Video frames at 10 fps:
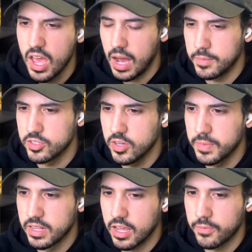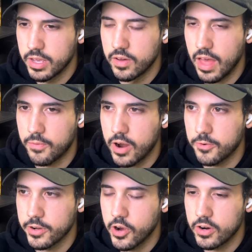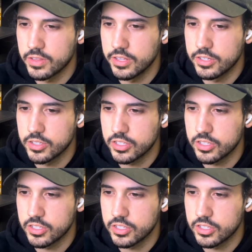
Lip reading: I'm assuming like we go that route regardless.